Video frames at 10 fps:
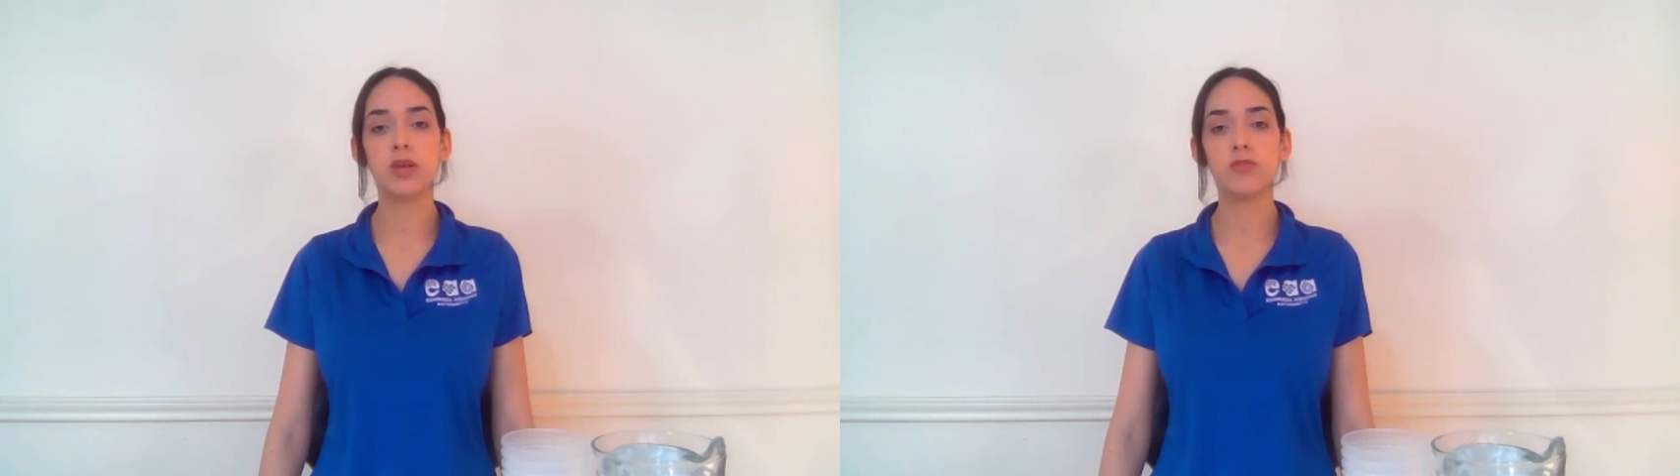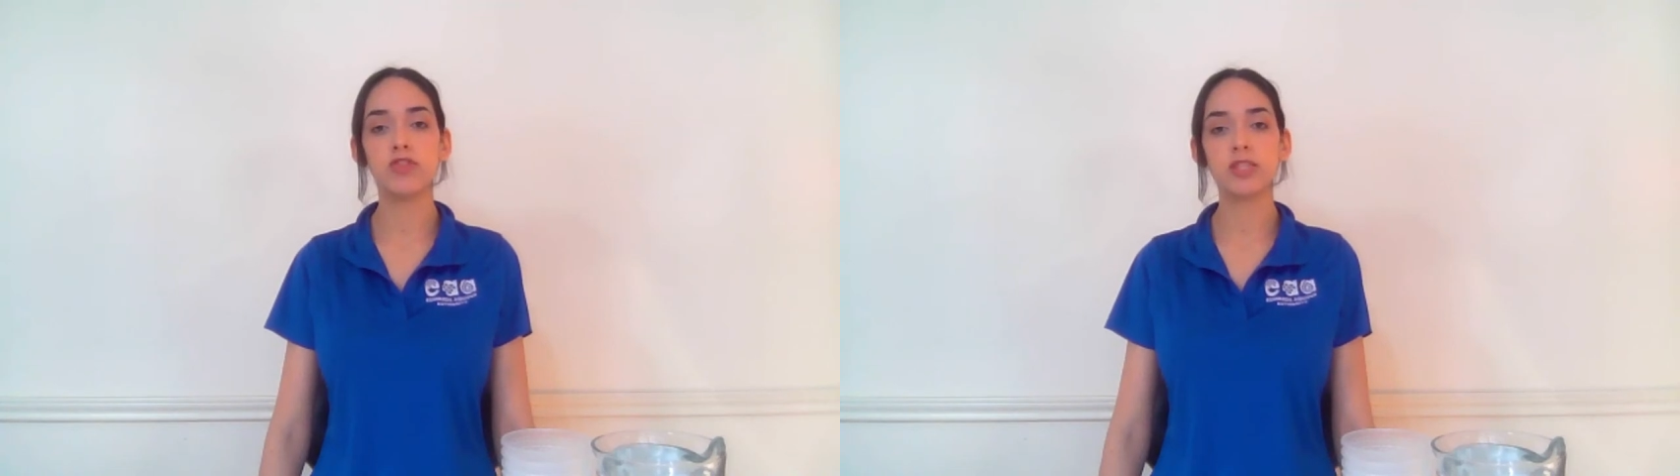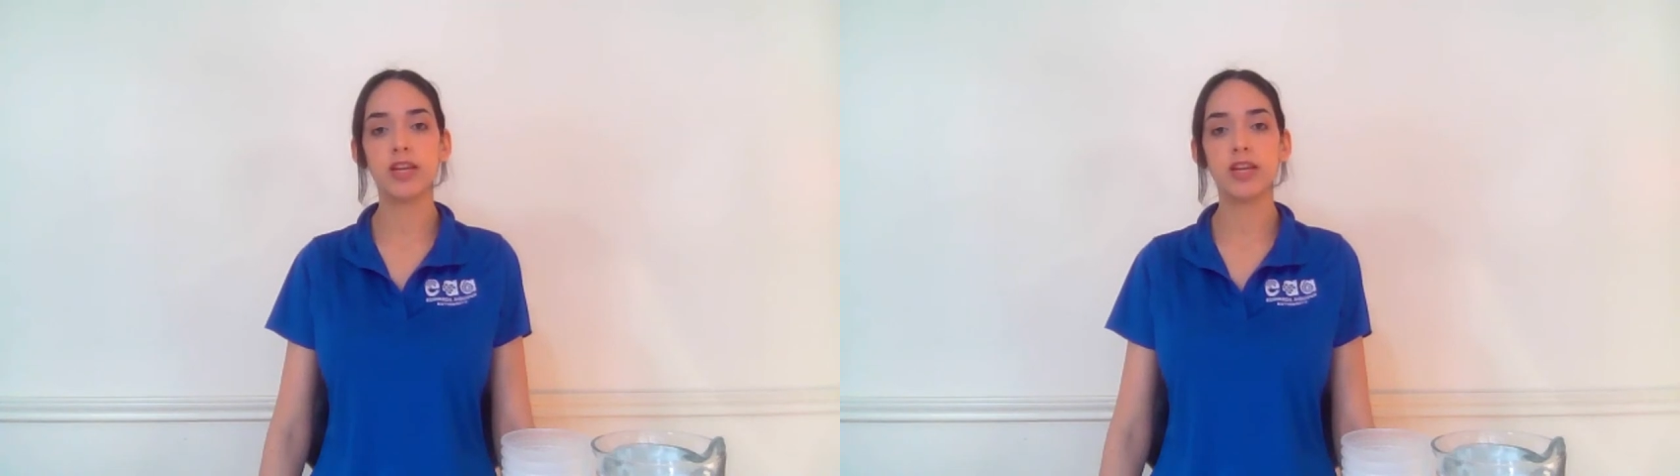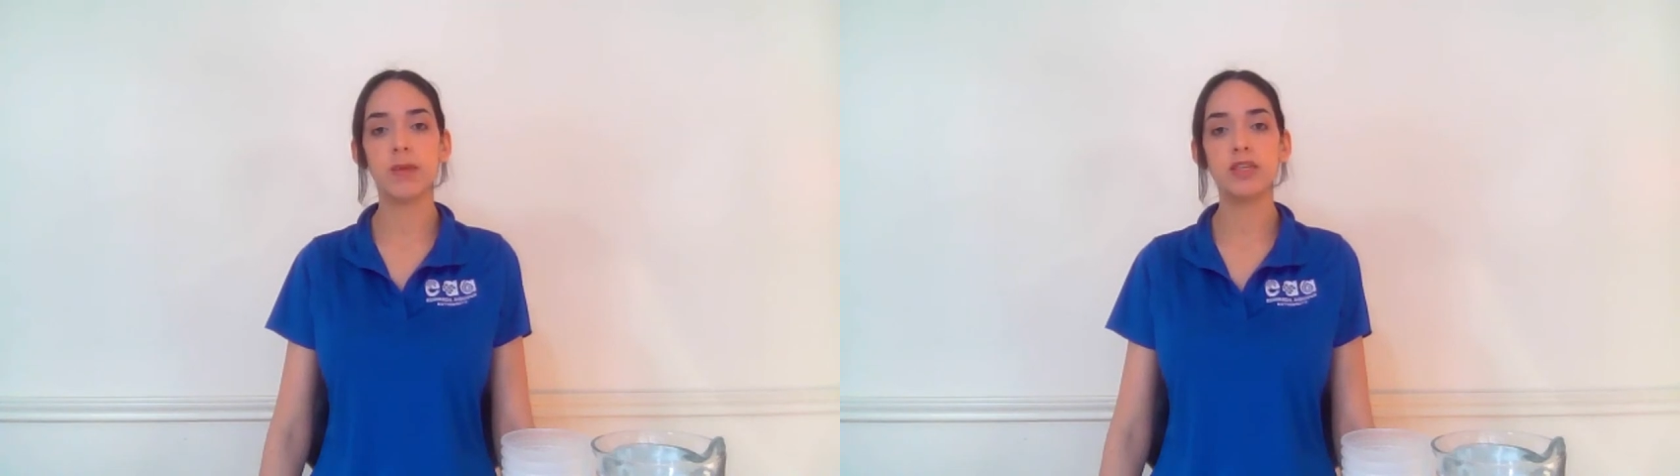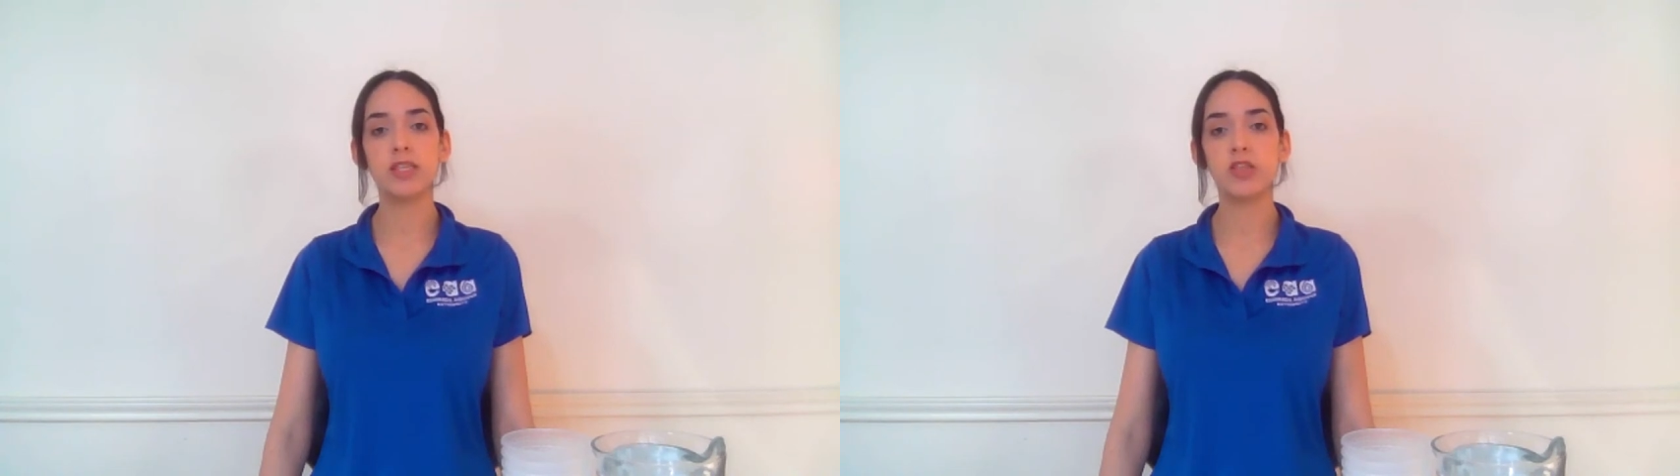so images
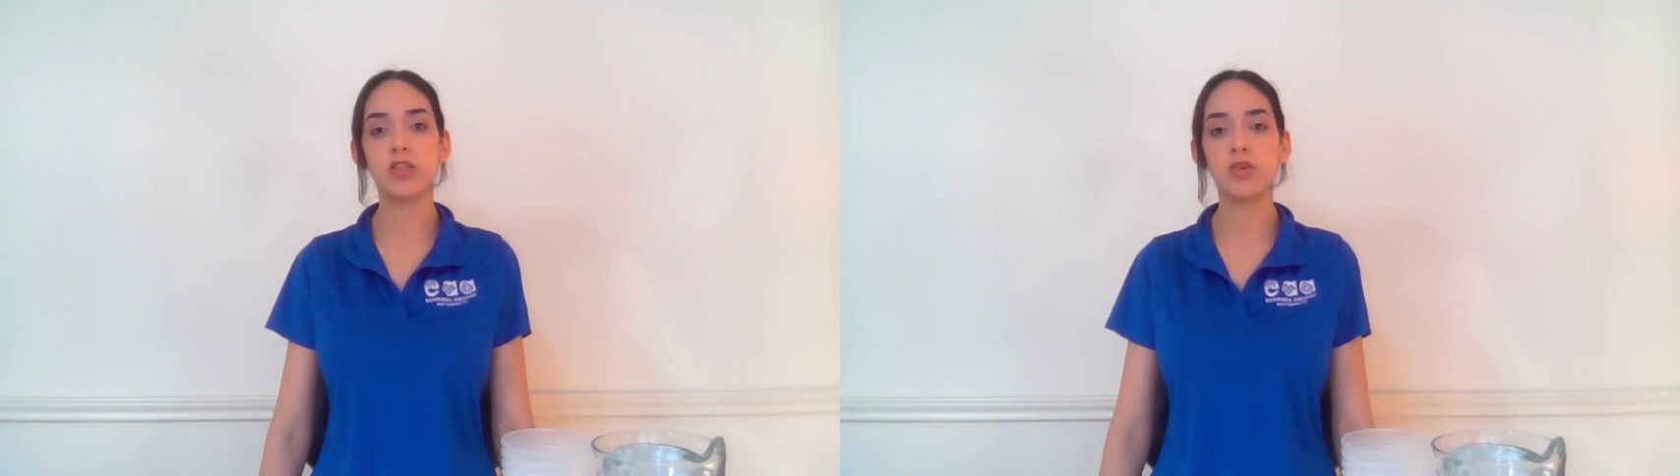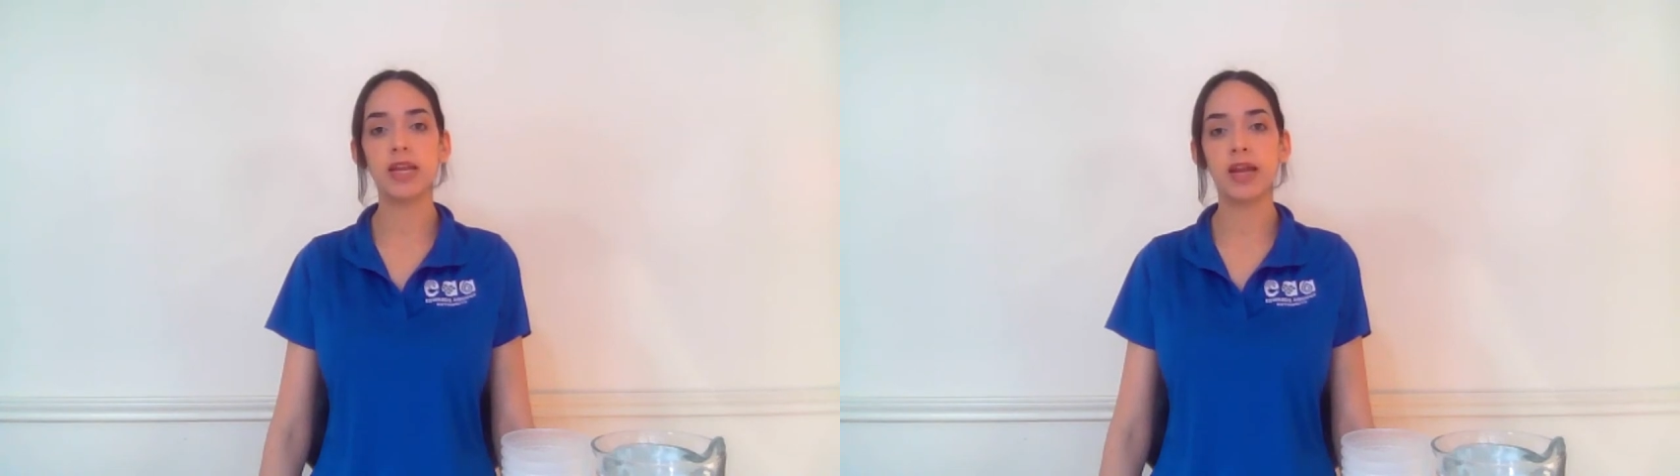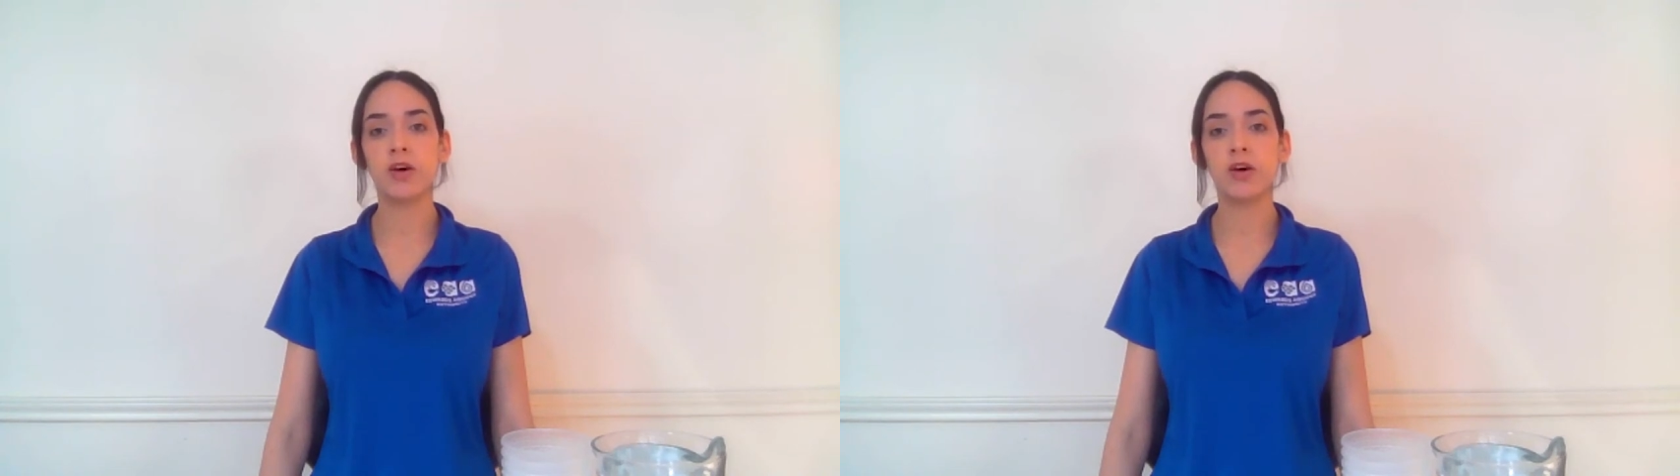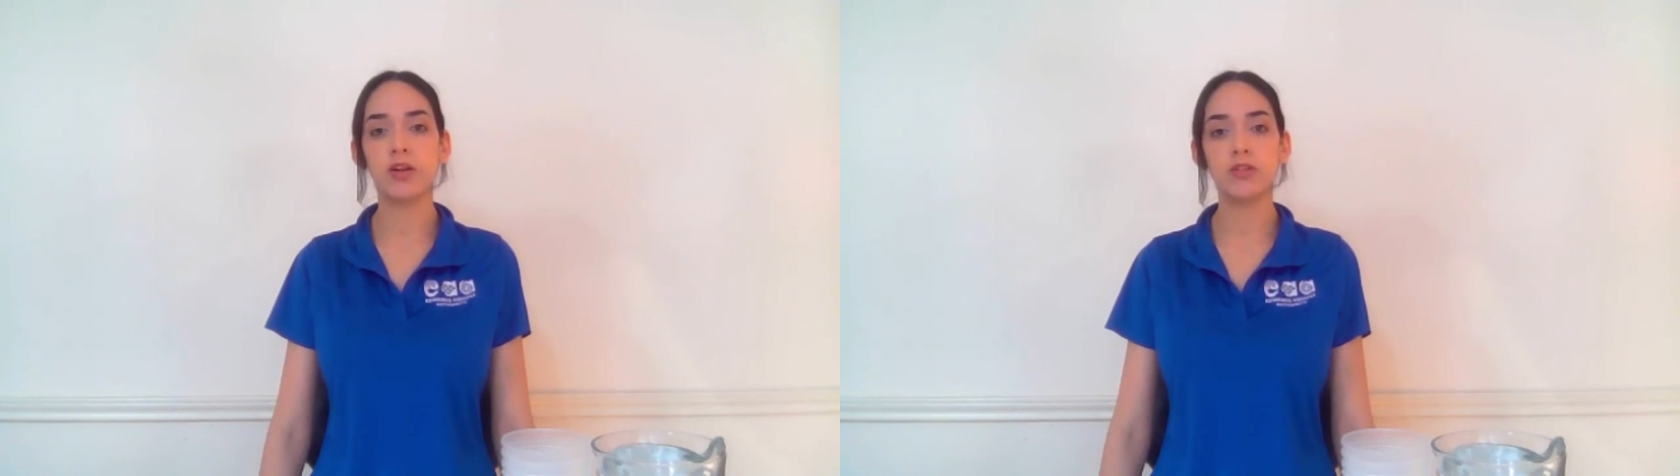cannot be seen through it at